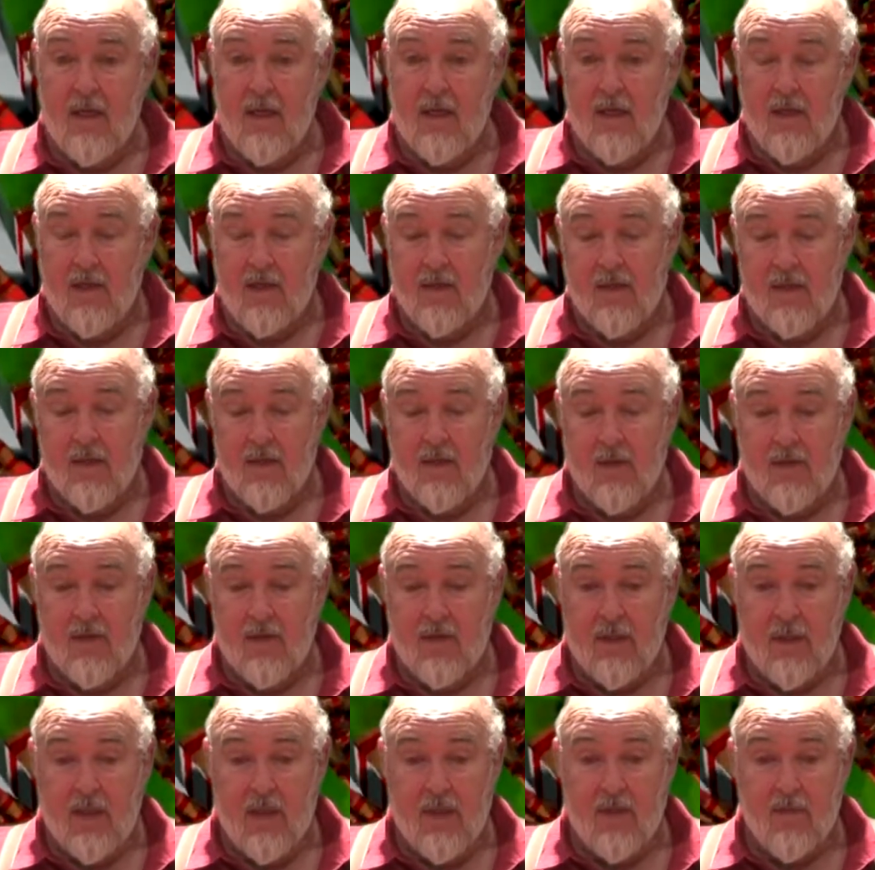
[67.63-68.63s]
this is years
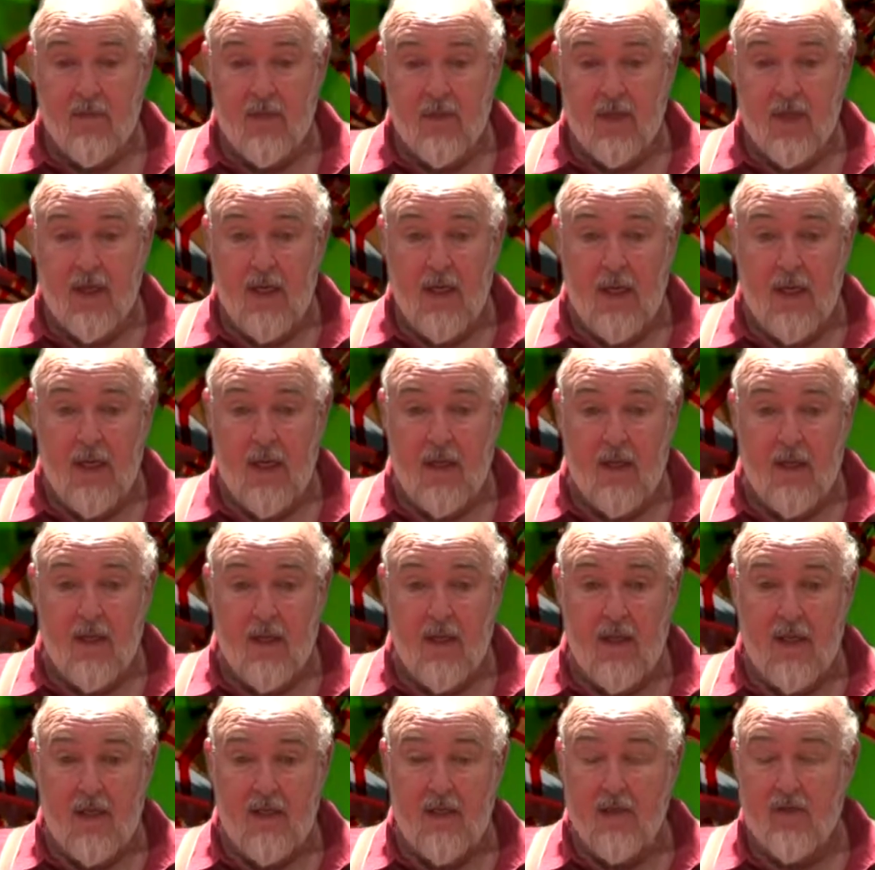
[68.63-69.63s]
later, but they had
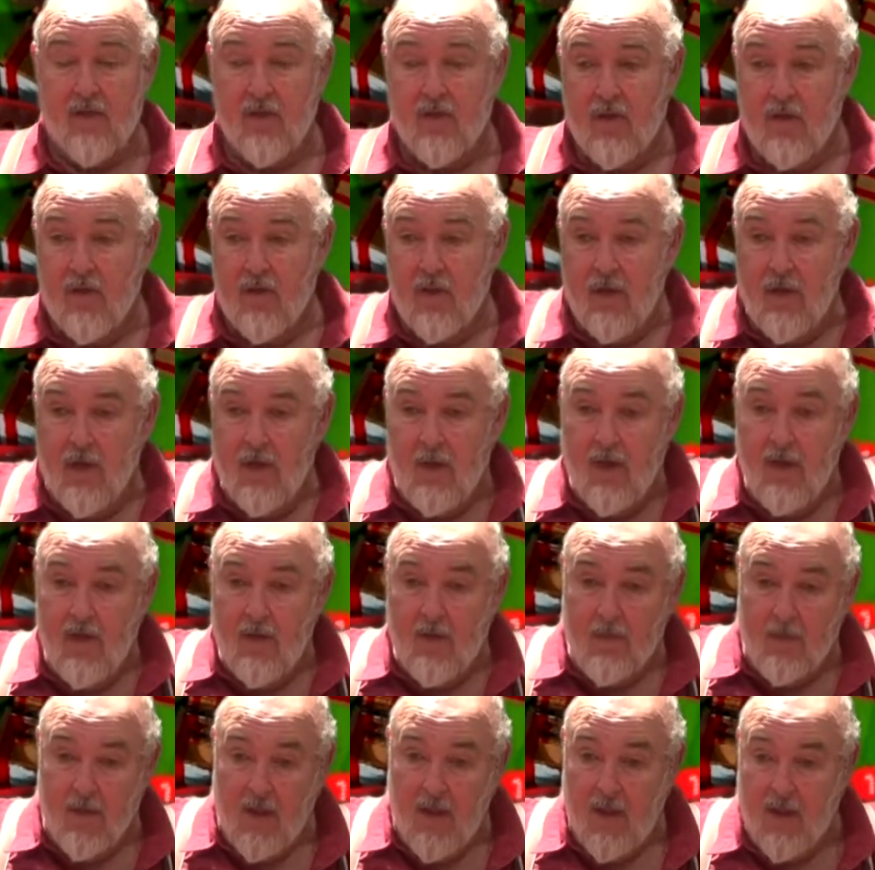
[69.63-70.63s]
this
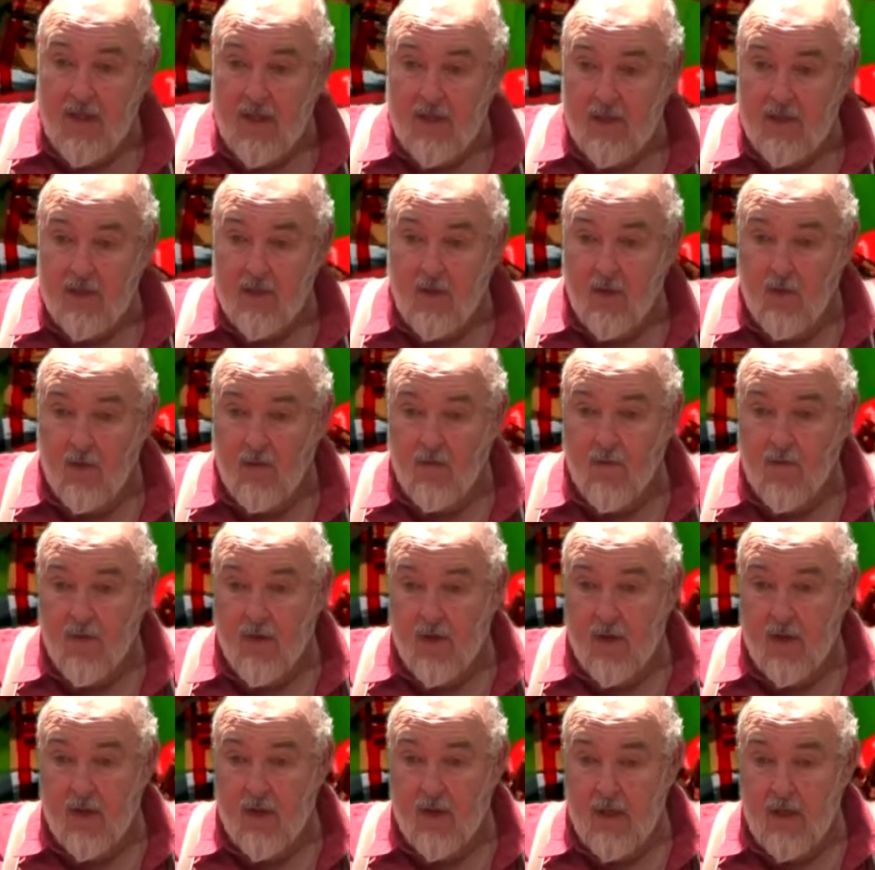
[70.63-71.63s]
place over
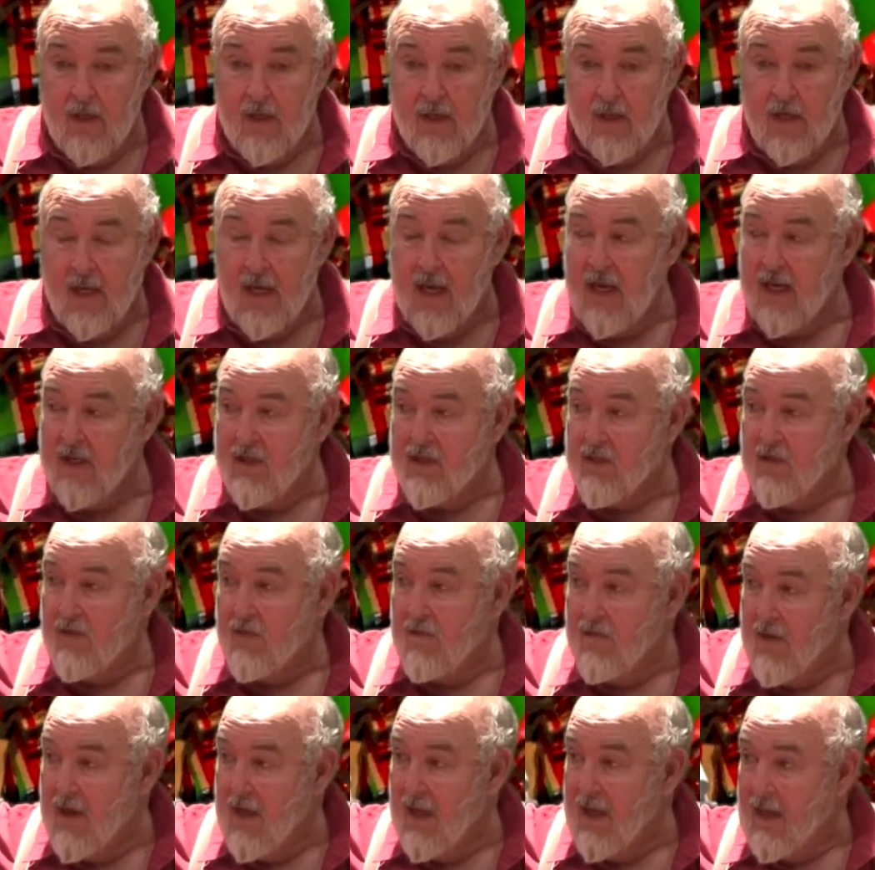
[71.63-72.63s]
in Castro
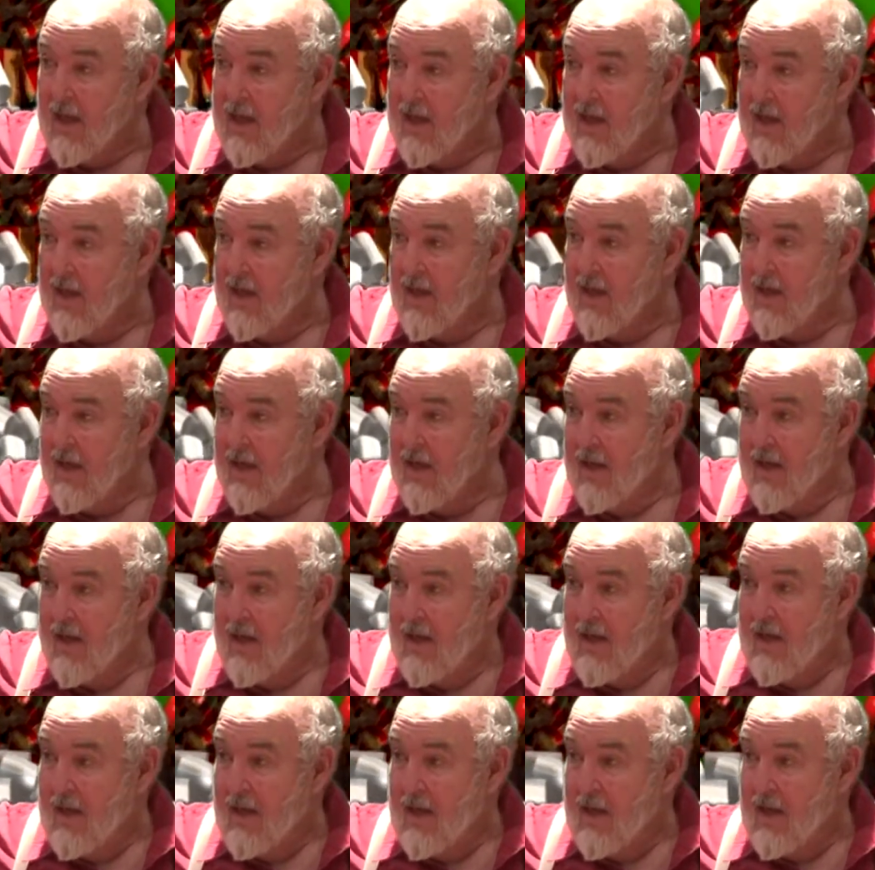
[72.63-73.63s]
Valley,
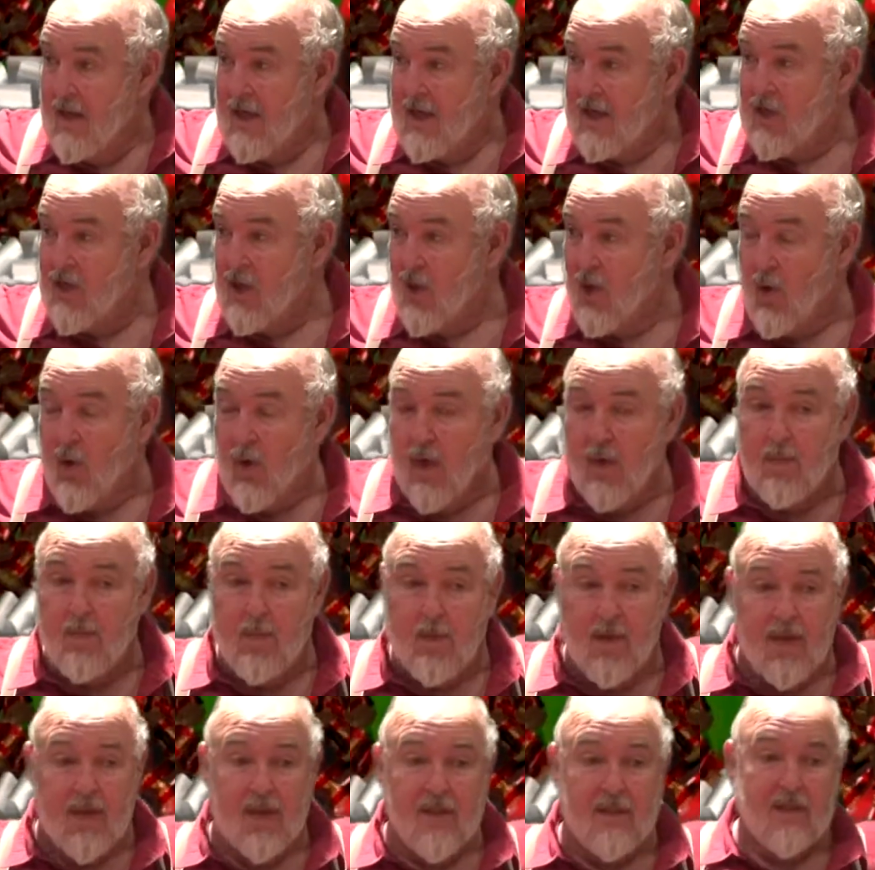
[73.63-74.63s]
a toy
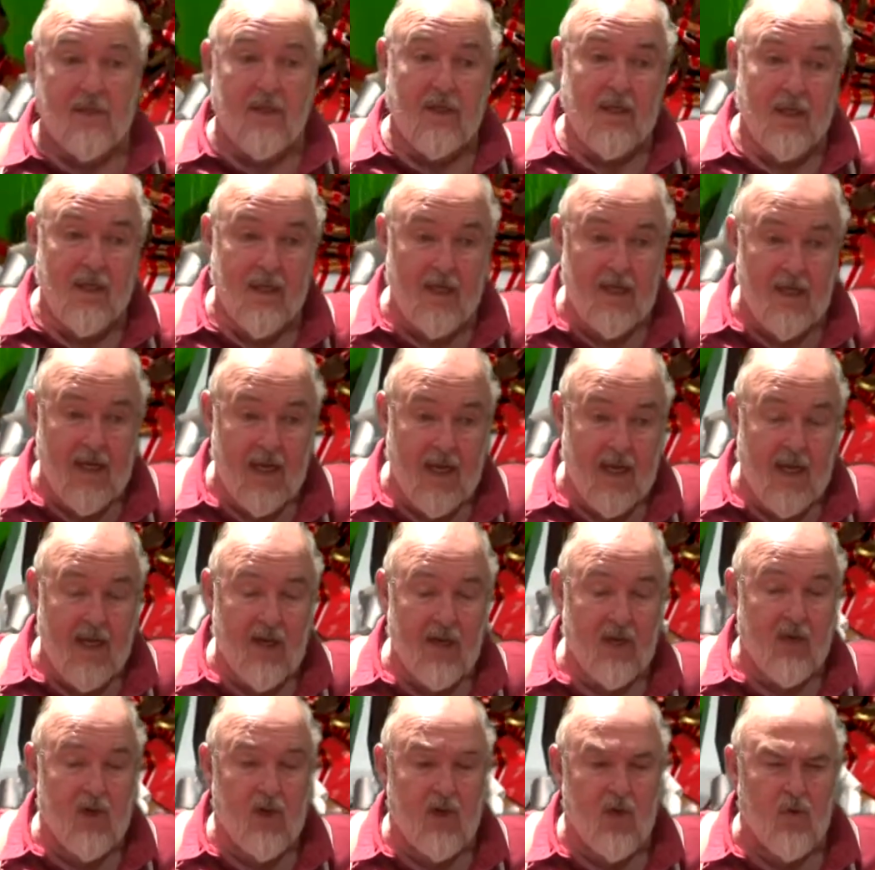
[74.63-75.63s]
place, and it
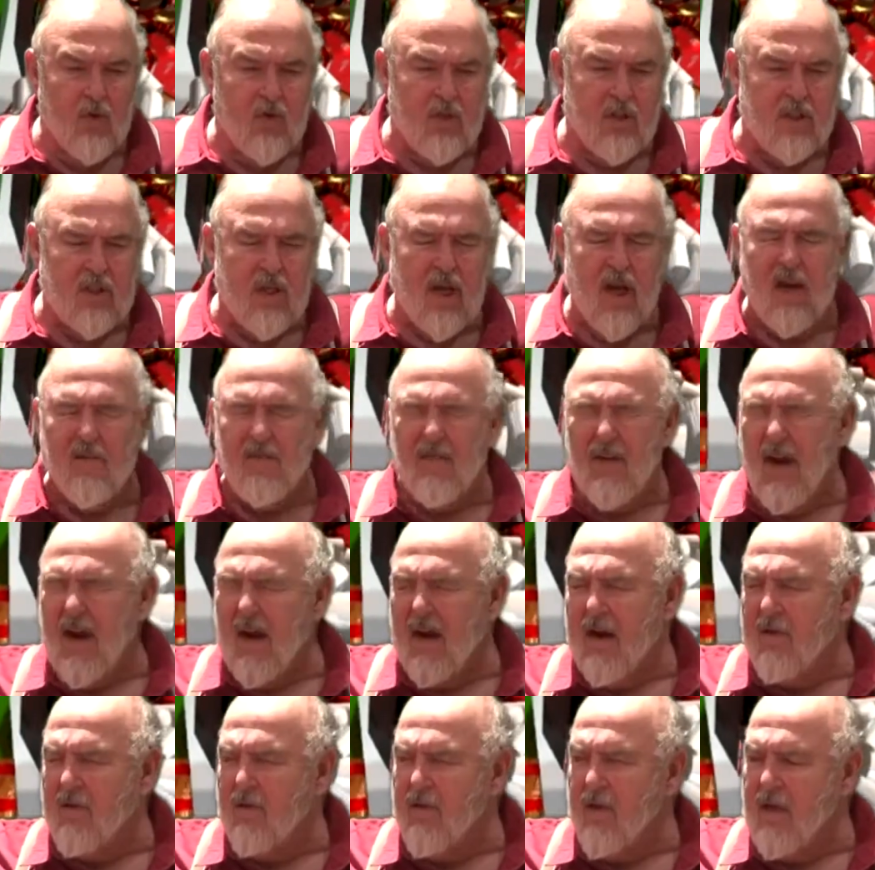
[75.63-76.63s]
had new stuff
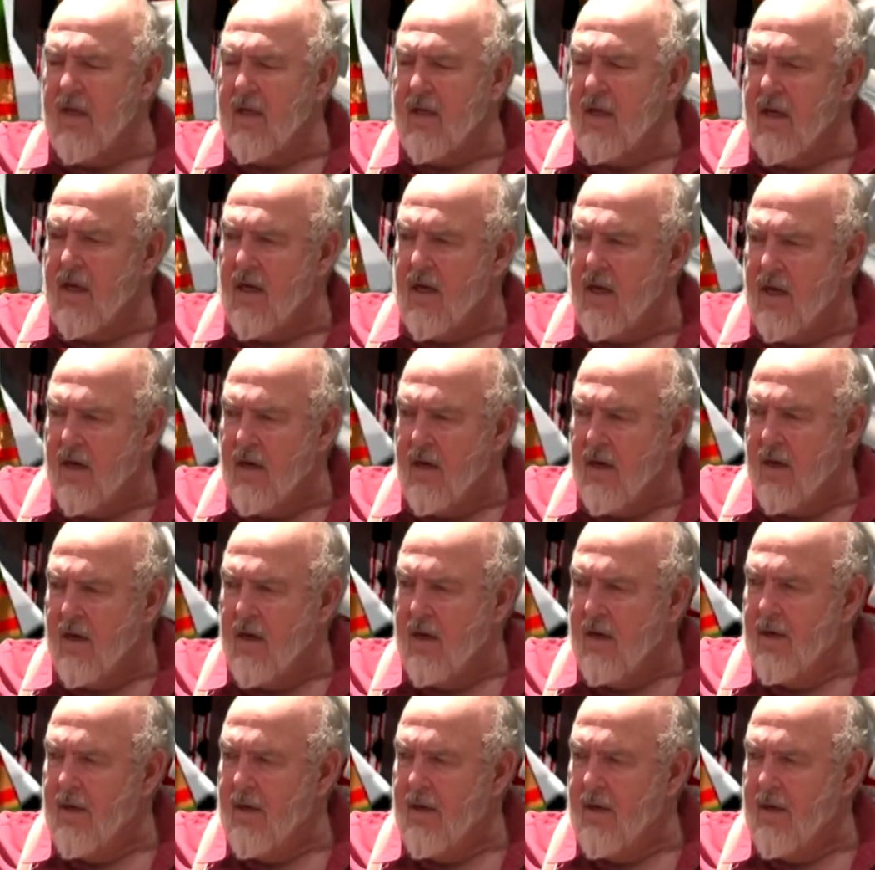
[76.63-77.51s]
every year.